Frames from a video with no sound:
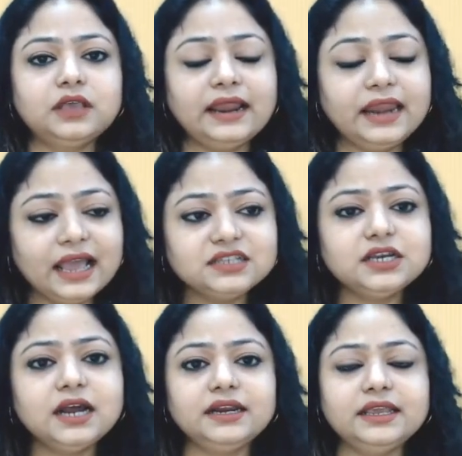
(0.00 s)
And
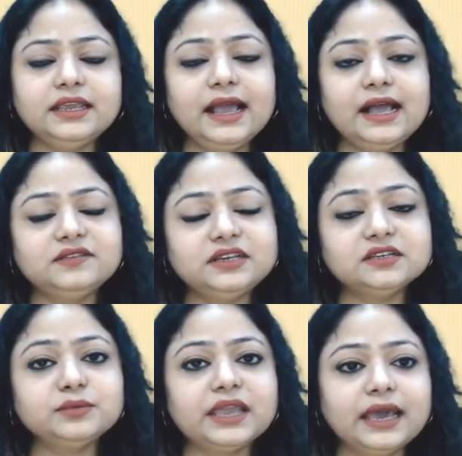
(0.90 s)
HRD has
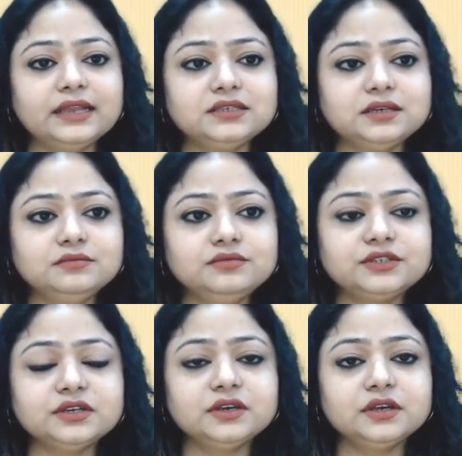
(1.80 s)
various
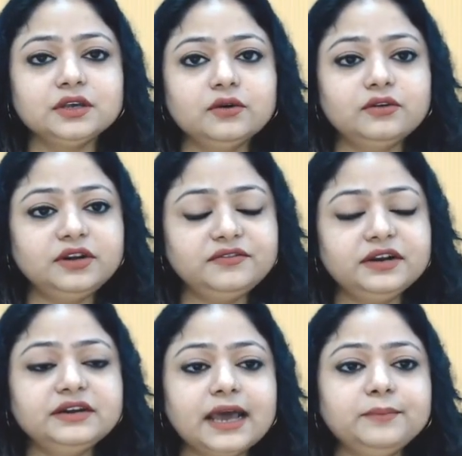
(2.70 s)
mechanisms or
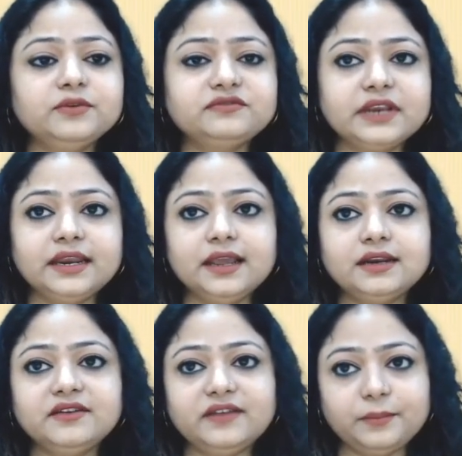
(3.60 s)
different type of training
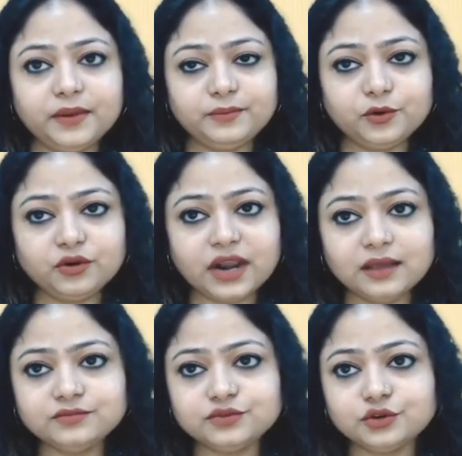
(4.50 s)
and development
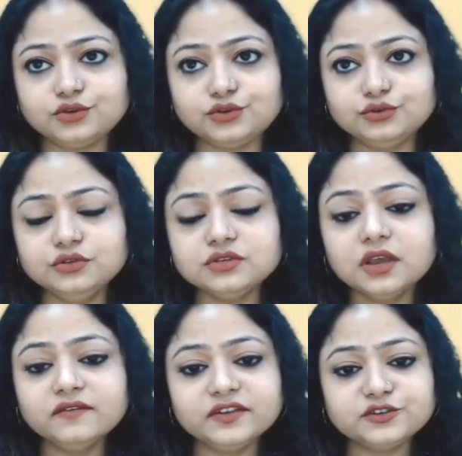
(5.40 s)
programs or tools
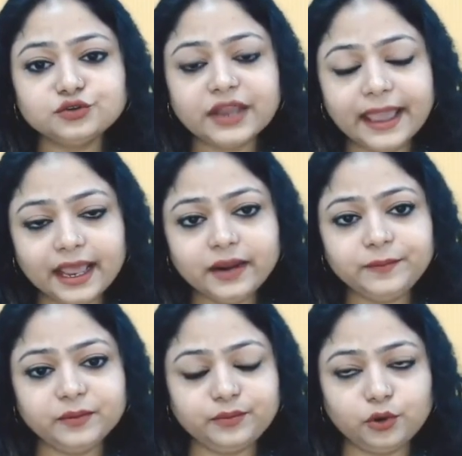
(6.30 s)
which could
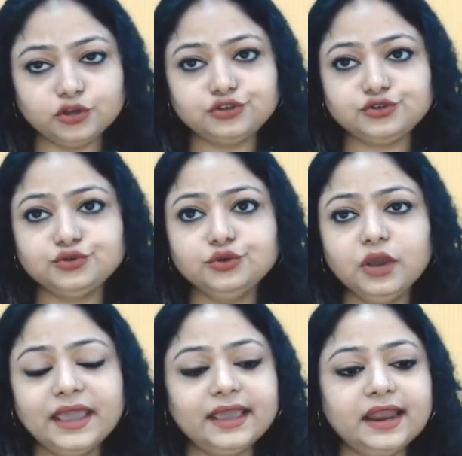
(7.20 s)
help employees to
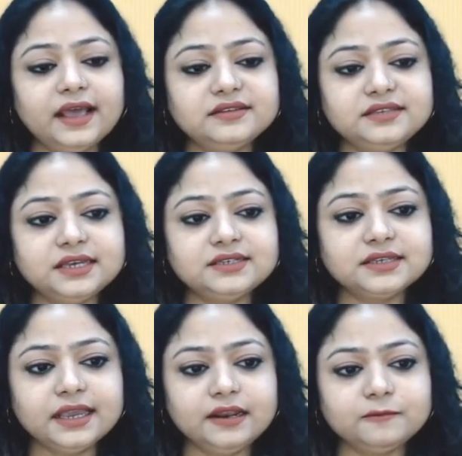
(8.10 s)
enhance their
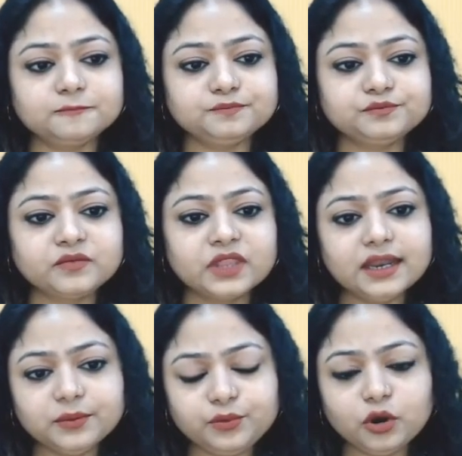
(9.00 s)
skill.
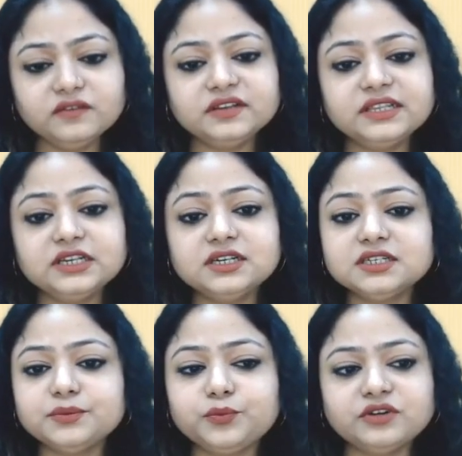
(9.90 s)
An employee with
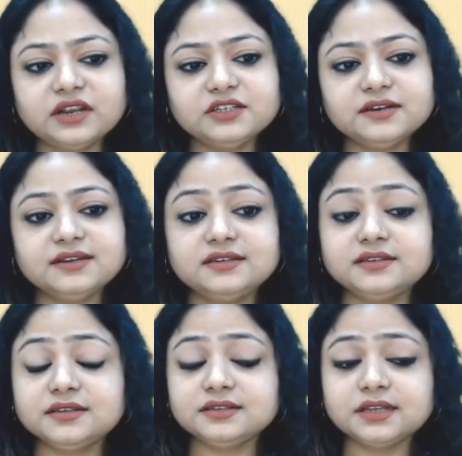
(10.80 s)
leadership potential
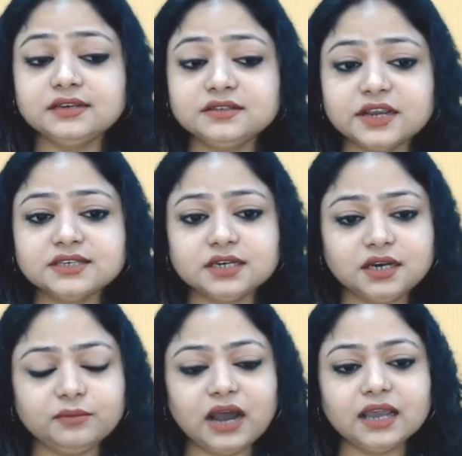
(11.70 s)
is interested
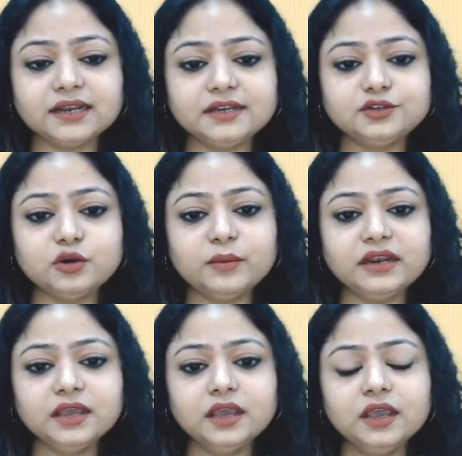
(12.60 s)
in marketing domain.